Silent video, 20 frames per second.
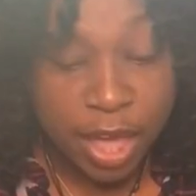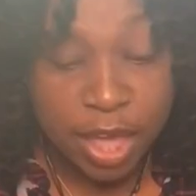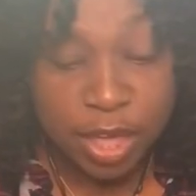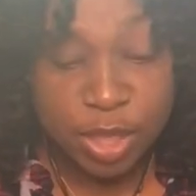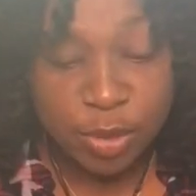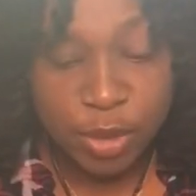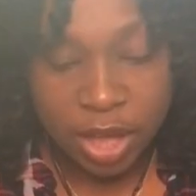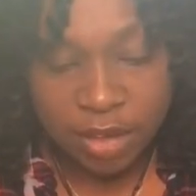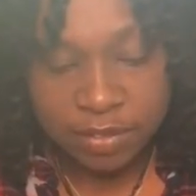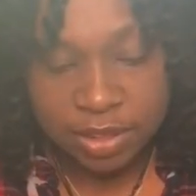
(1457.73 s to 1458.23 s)

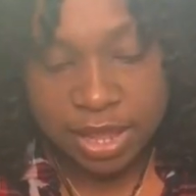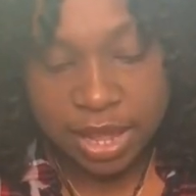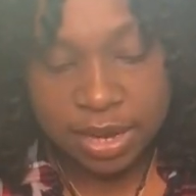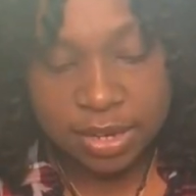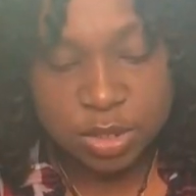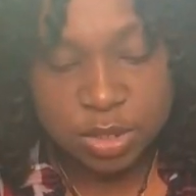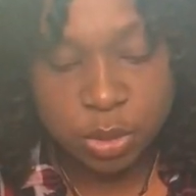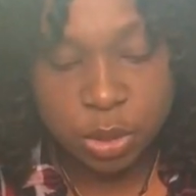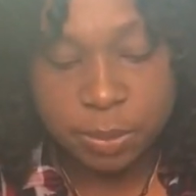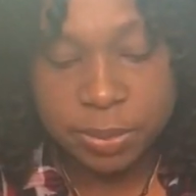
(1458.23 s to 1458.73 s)
You have a lot
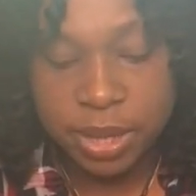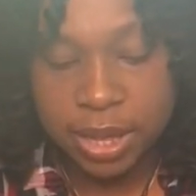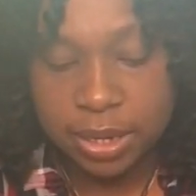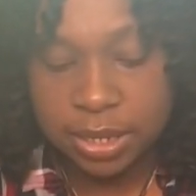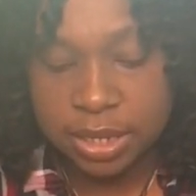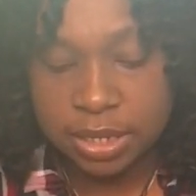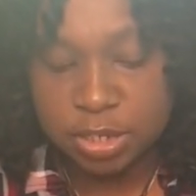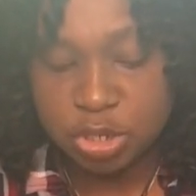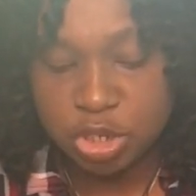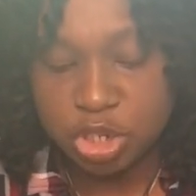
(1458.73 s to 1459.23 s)
of
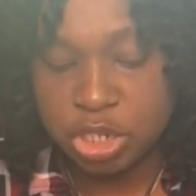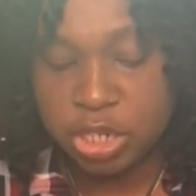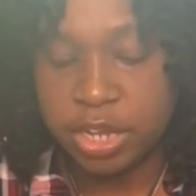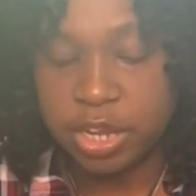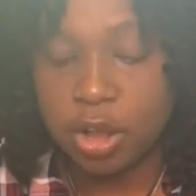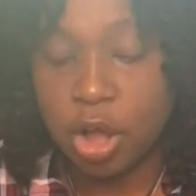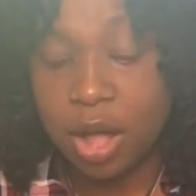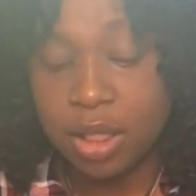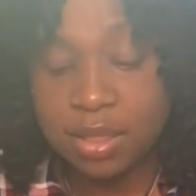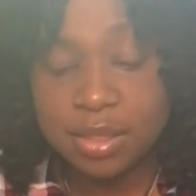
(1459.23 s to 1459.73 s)
Scorpionic energy here.
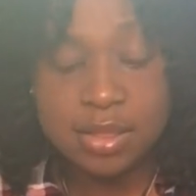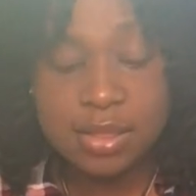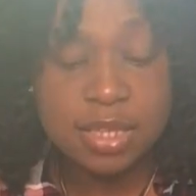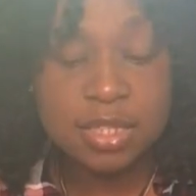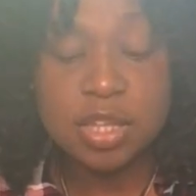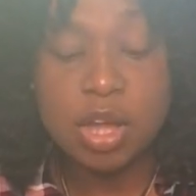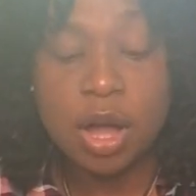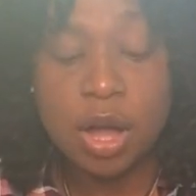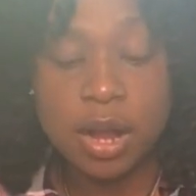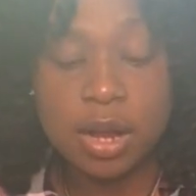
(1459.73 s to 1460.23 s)
All of these
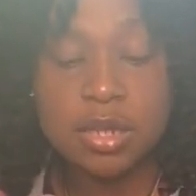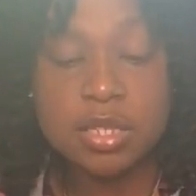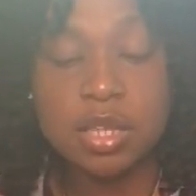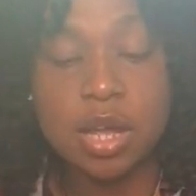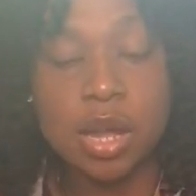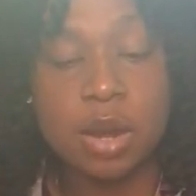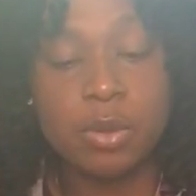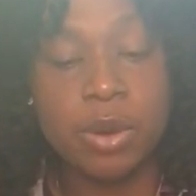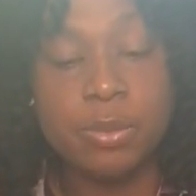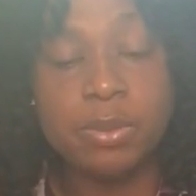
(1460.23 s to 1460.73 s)
cards
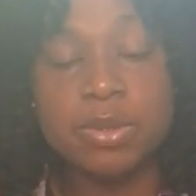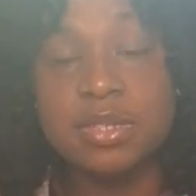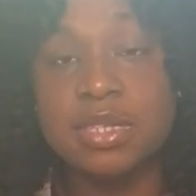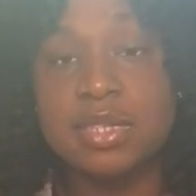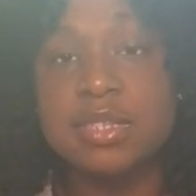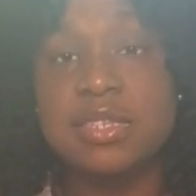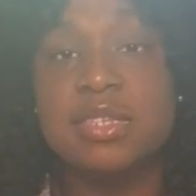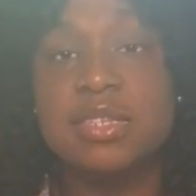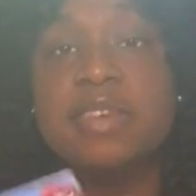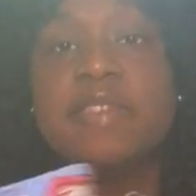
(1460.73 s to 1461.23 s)
are
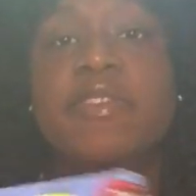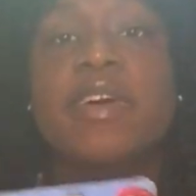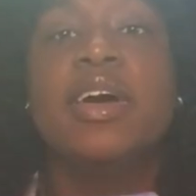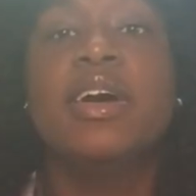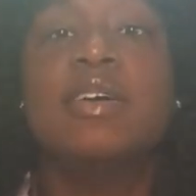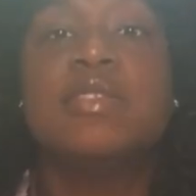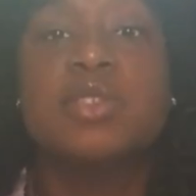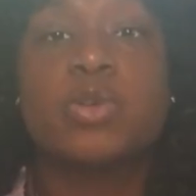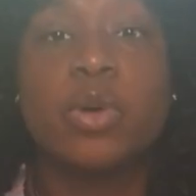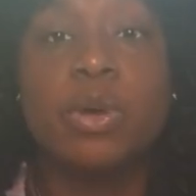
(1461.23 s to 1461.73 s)
representative
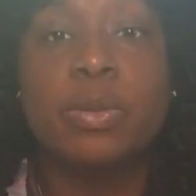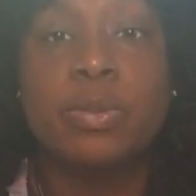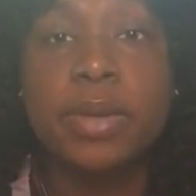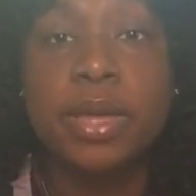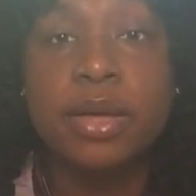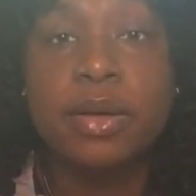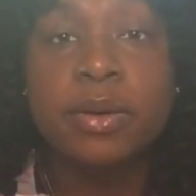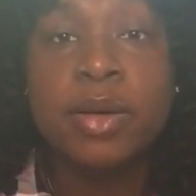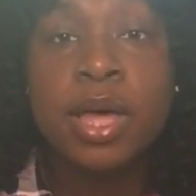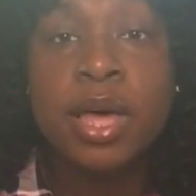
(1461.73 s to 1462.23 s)
of
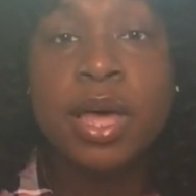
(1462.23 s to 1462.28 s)
Scorpio.